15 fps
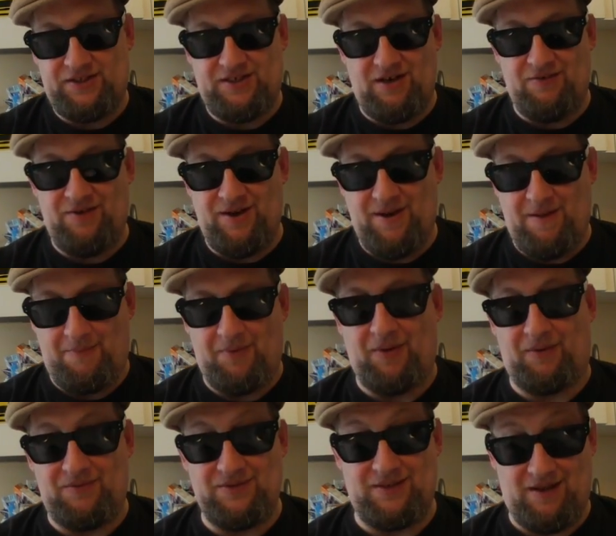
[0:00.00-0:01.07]
showed up.
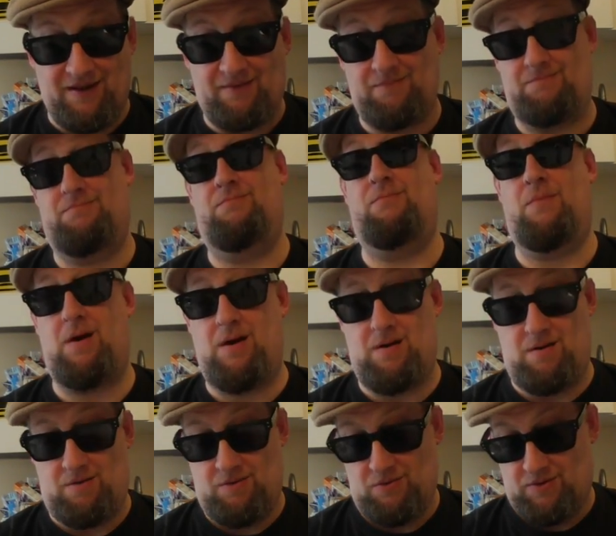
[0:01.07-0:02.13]
I was like,
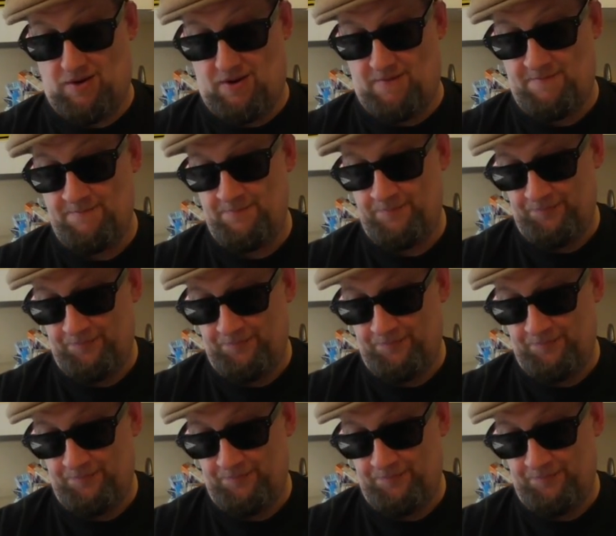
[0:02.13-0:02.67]
wow, okay.